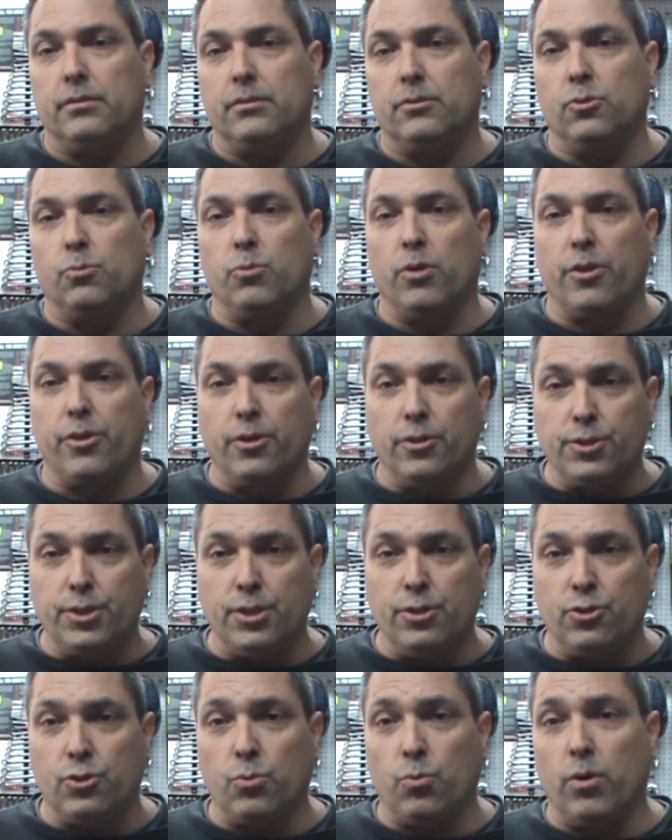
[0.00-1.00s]
No more
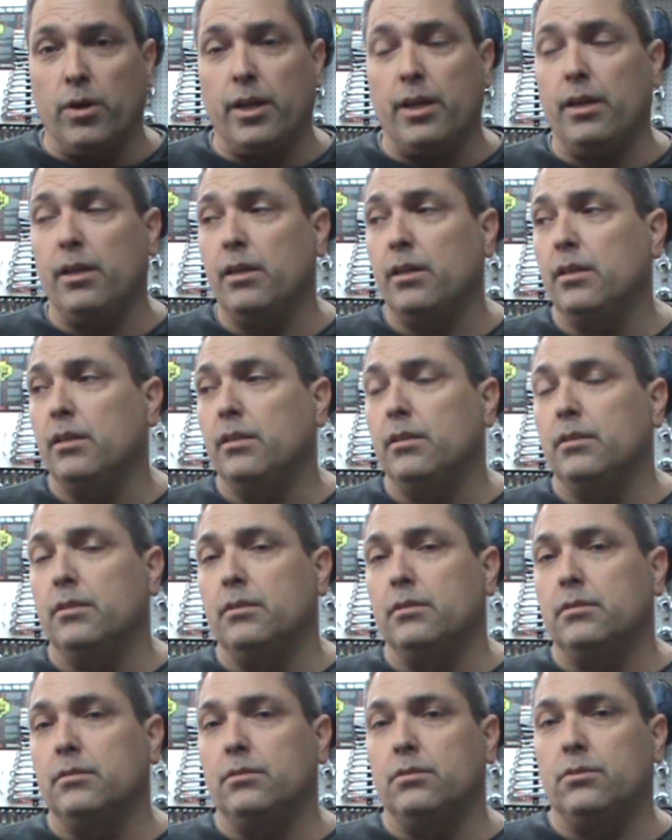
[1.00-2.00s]
1320.
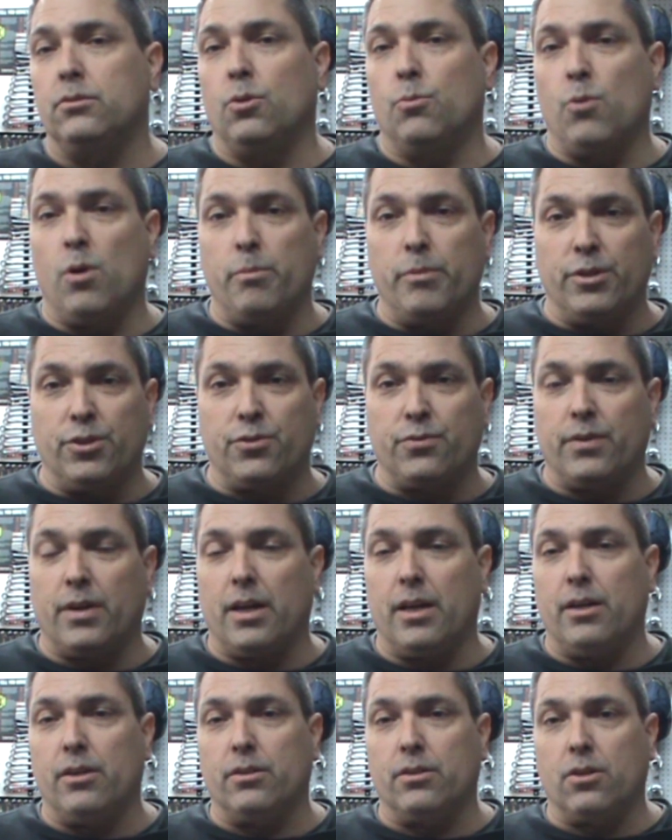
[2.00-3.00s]
No more
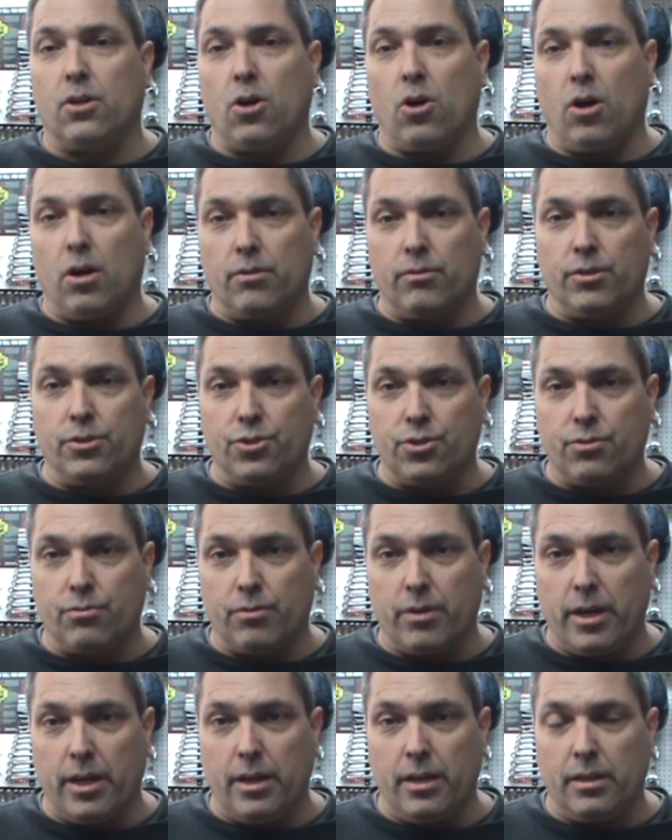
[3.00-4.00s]
misfire. The car runs
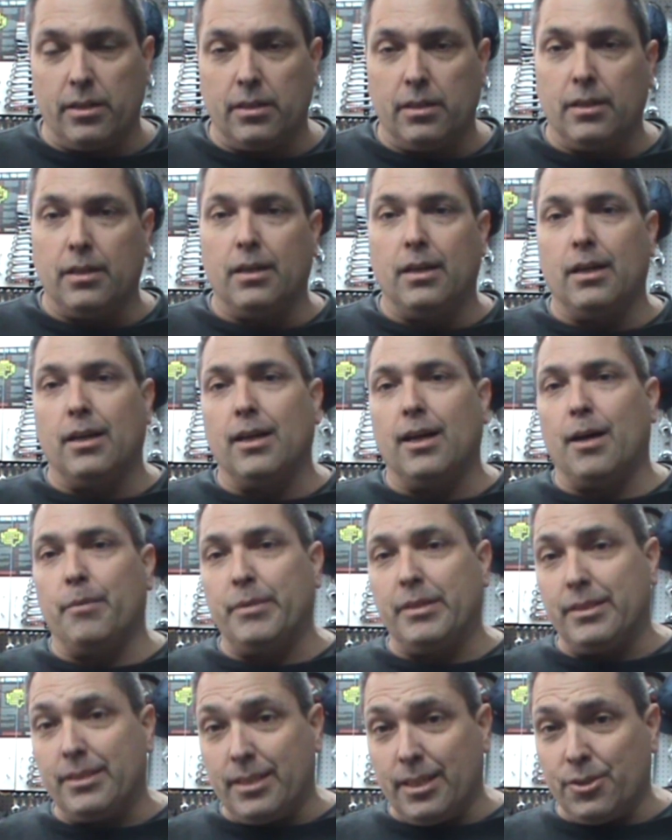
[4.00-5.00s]
great. I'm
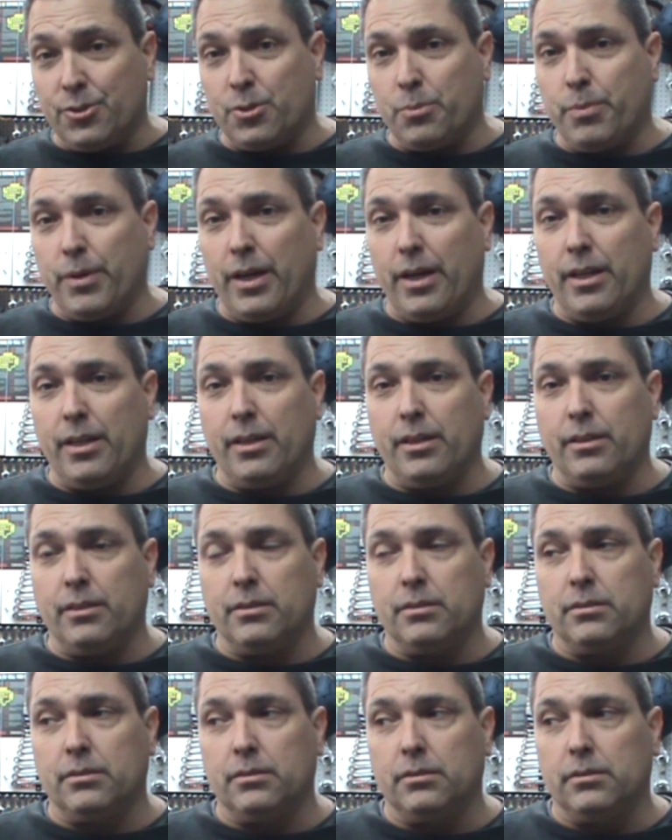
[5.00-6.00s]
anticipating
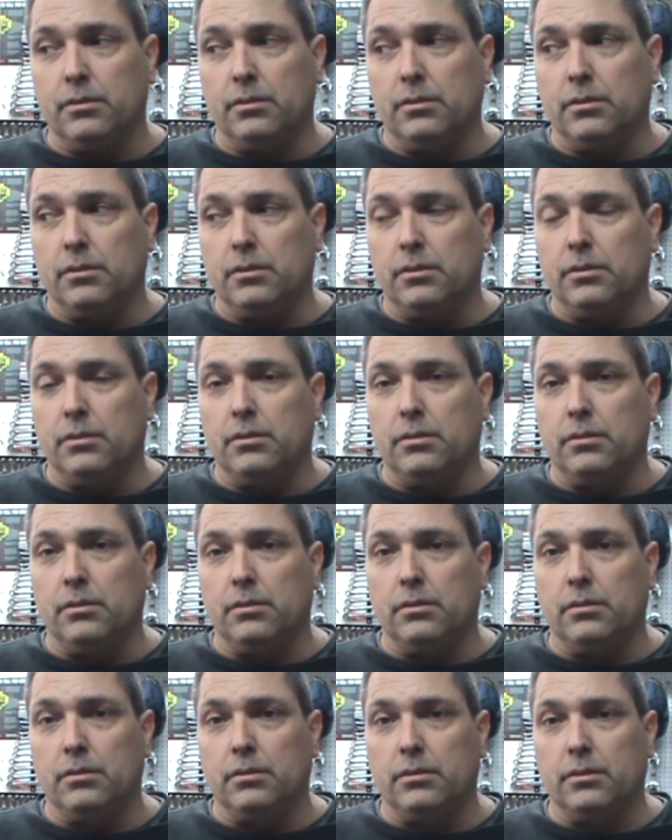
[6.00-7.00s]

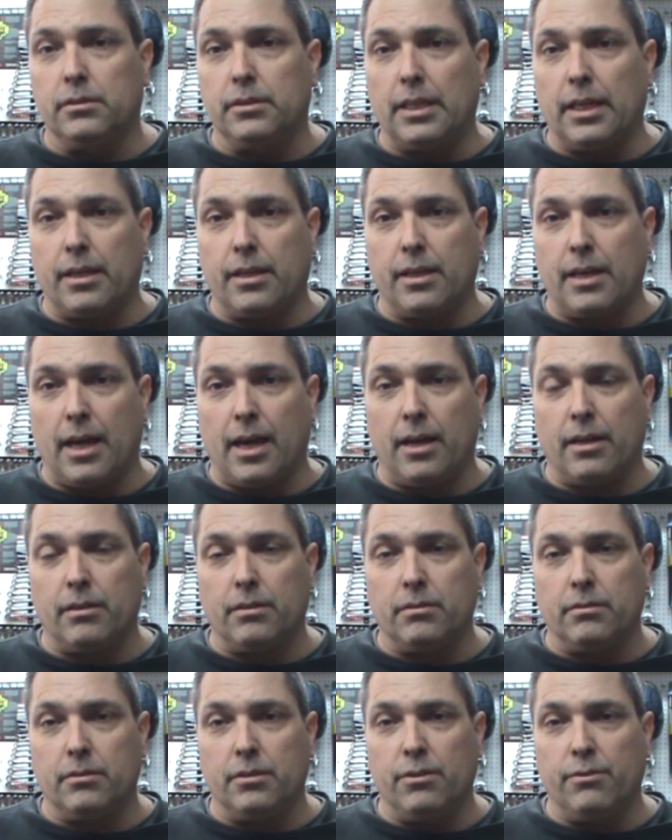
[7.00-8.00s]
that
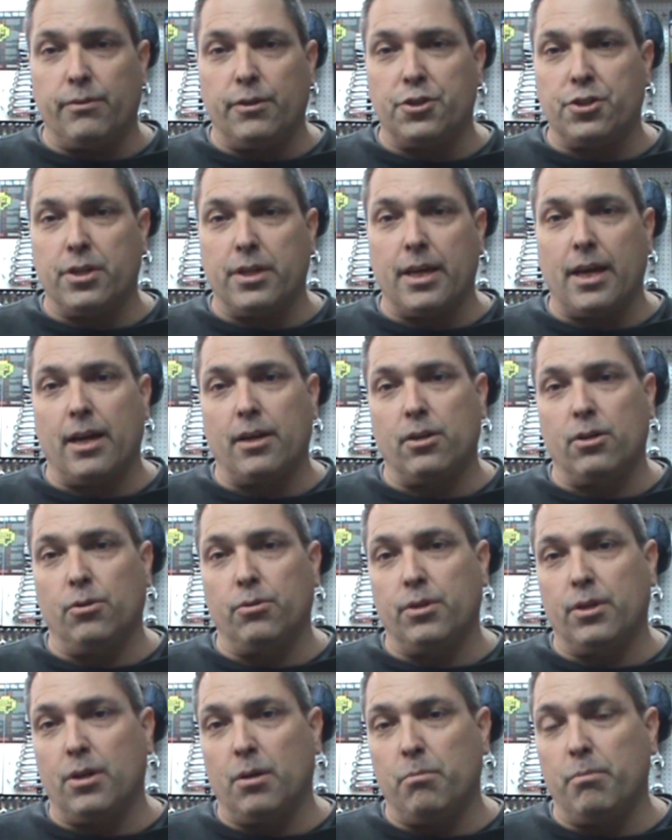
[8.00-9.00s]
inefficient cat
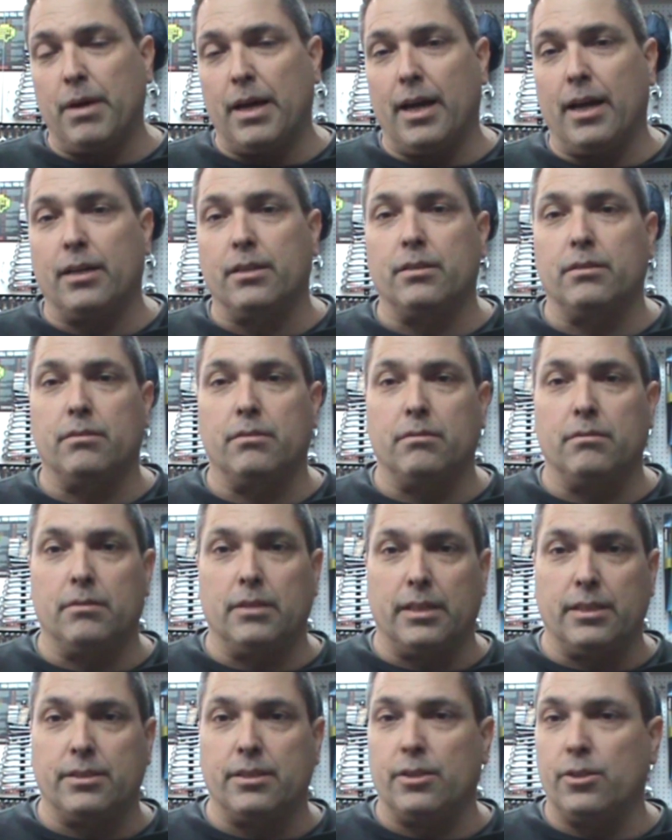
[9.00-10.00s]
code to come back.
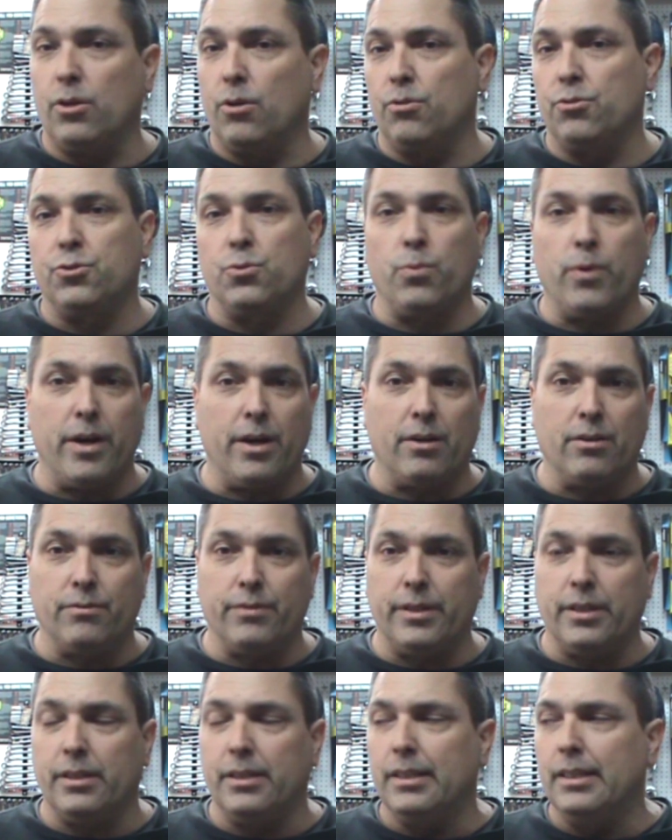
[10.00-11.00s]
Like I said, the owner's aware of
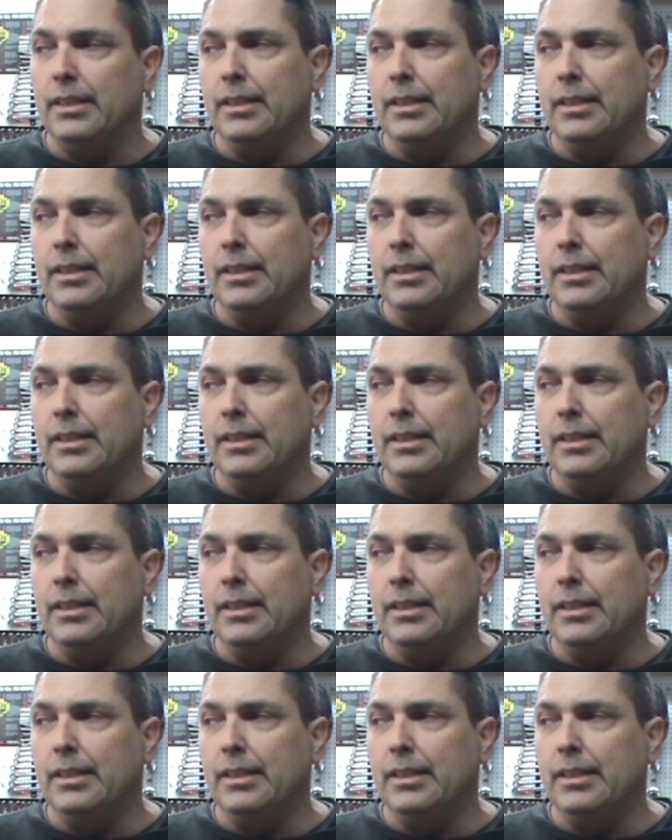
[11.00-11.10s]
it.